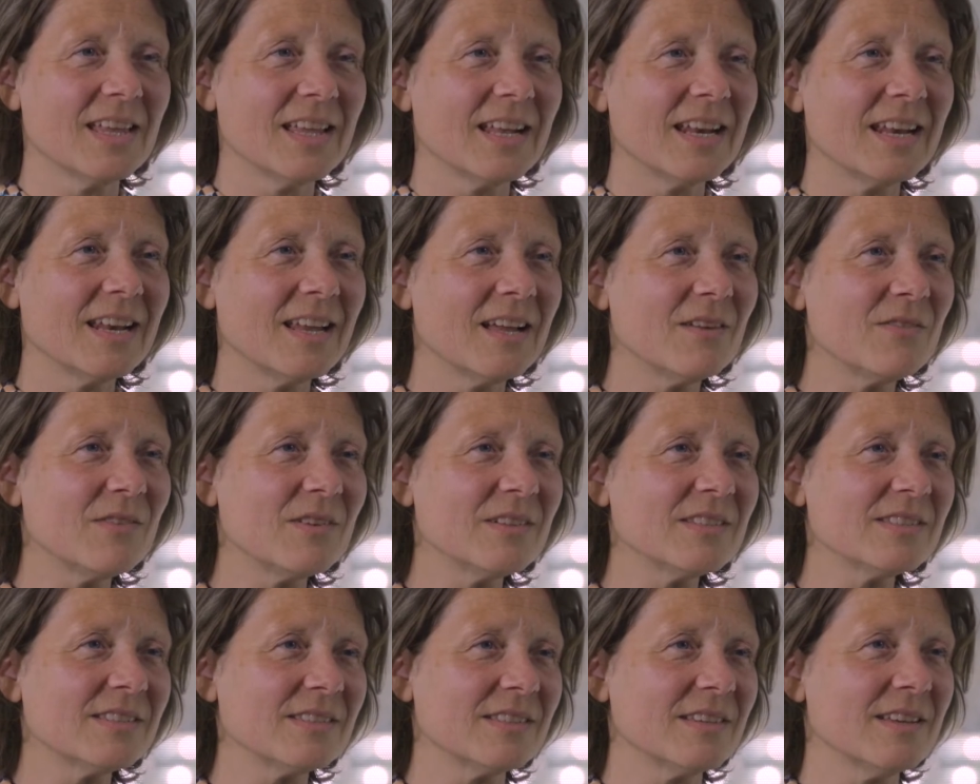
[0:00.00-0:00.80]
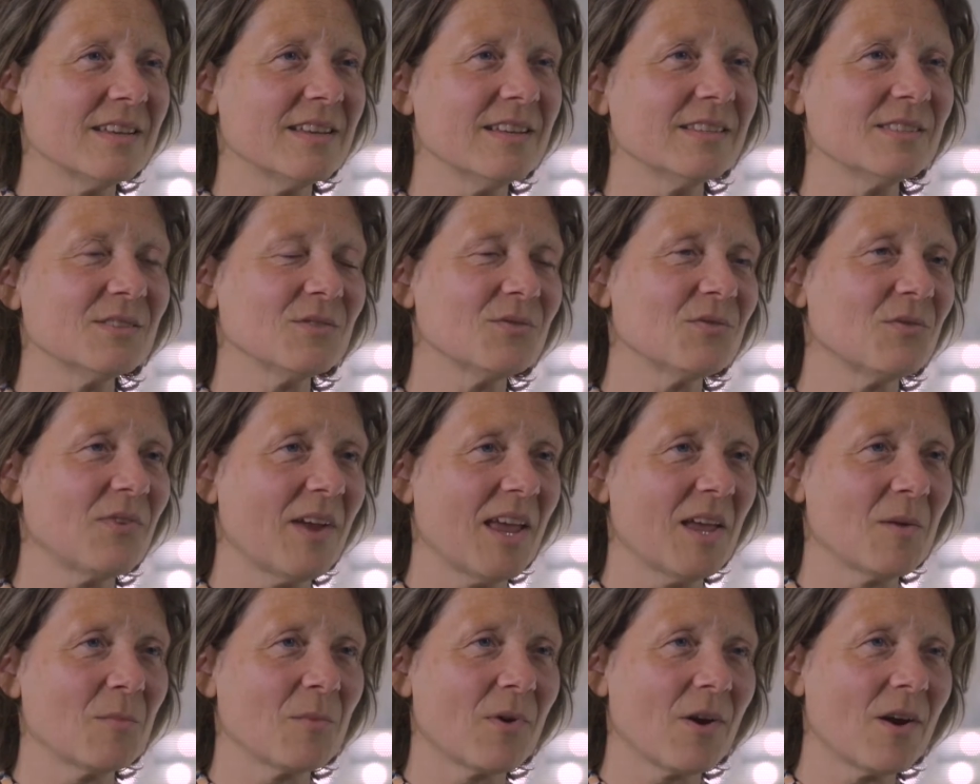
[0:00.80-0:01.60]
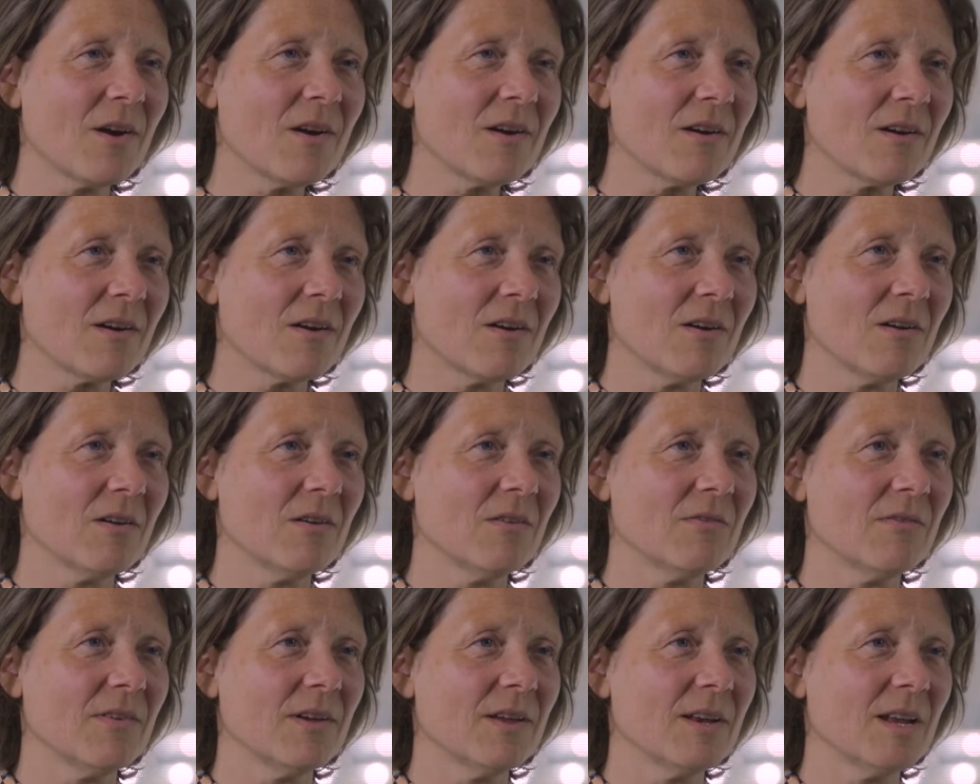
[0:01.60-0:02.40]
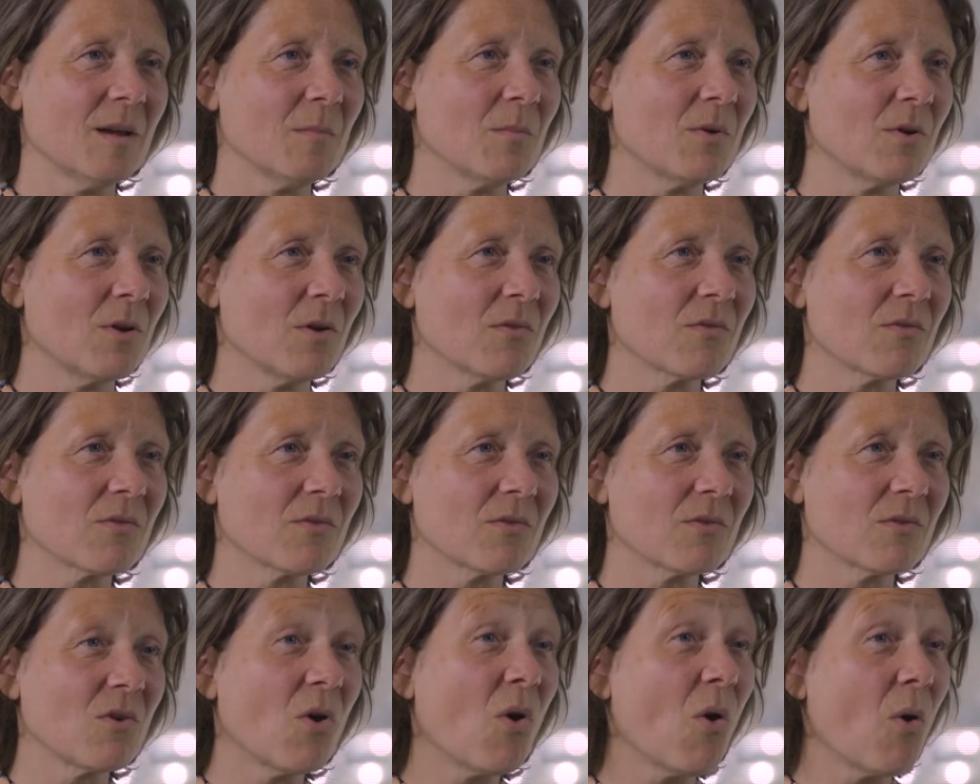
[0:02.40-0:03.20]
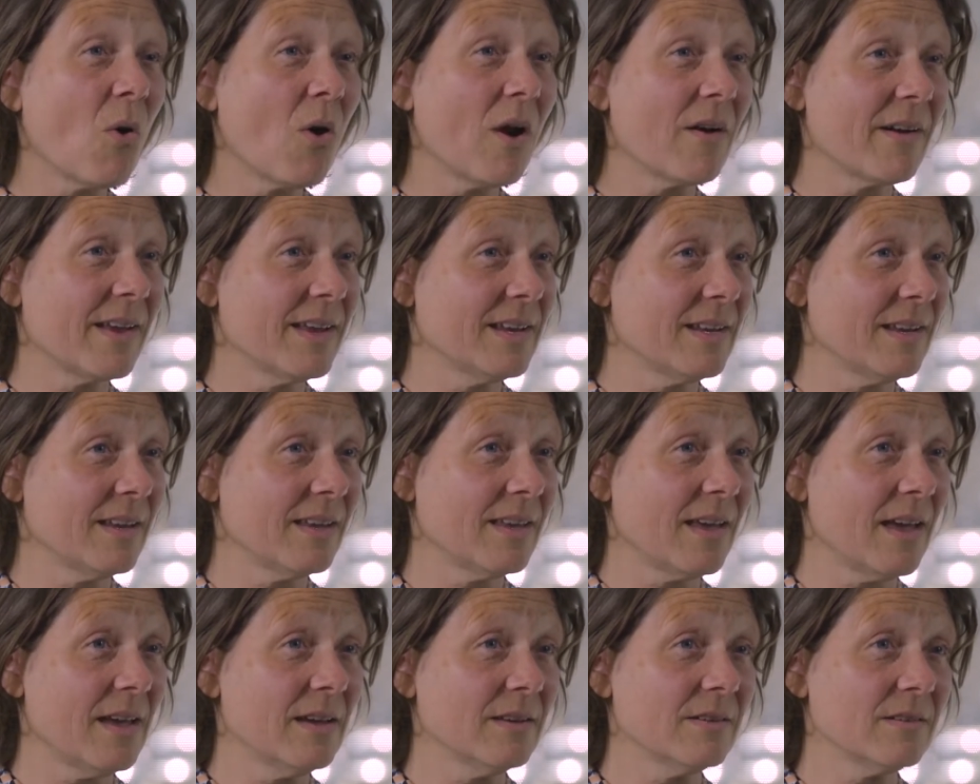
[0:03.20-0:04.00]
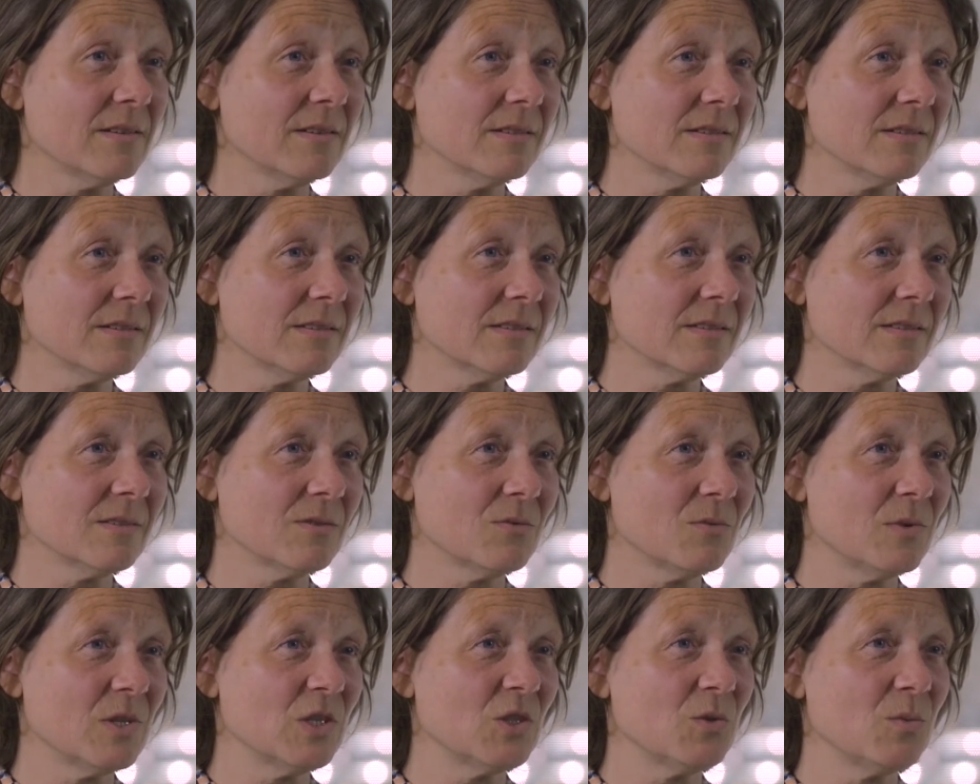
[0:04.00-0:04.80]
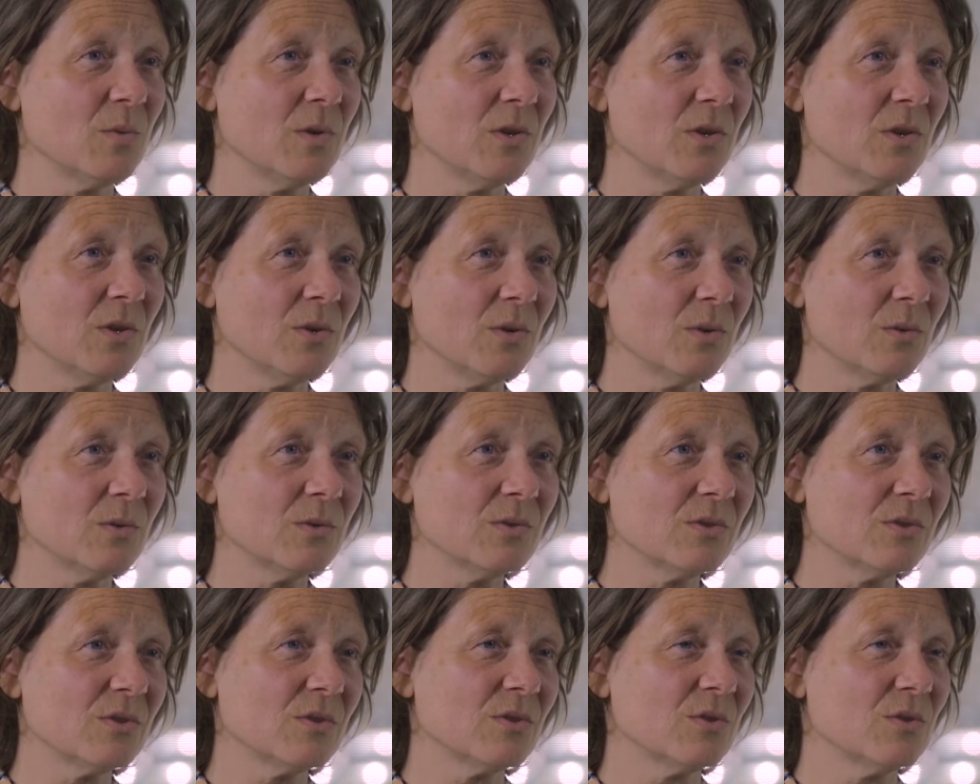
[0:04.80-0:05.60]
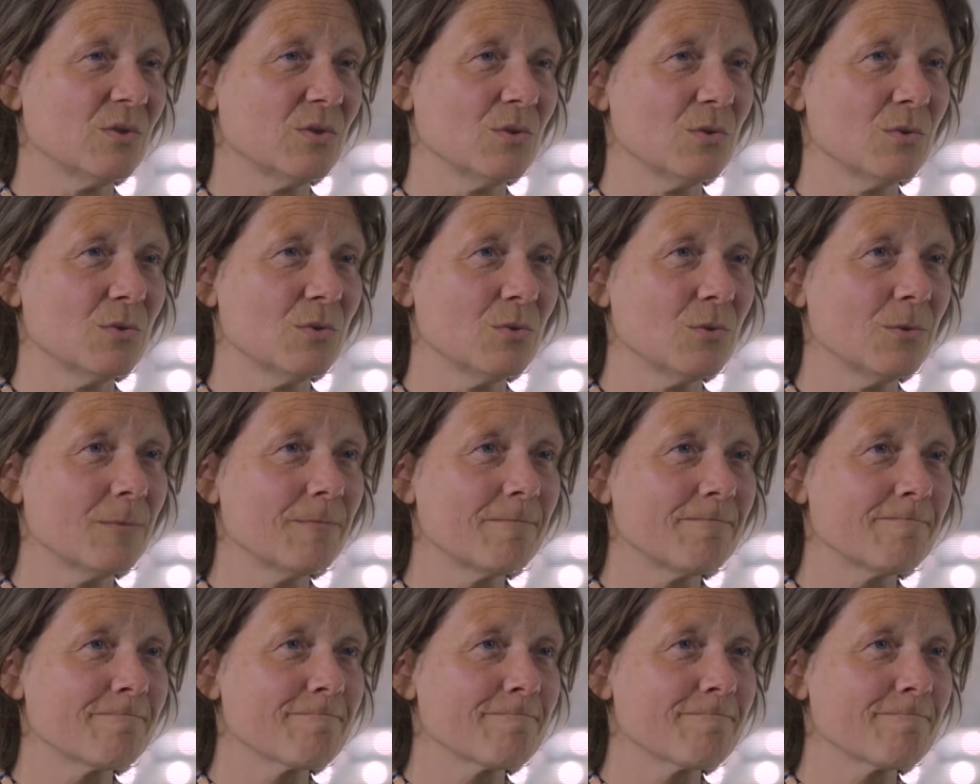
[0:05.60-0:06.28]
Levels is a framework of a number of core indicators which we use to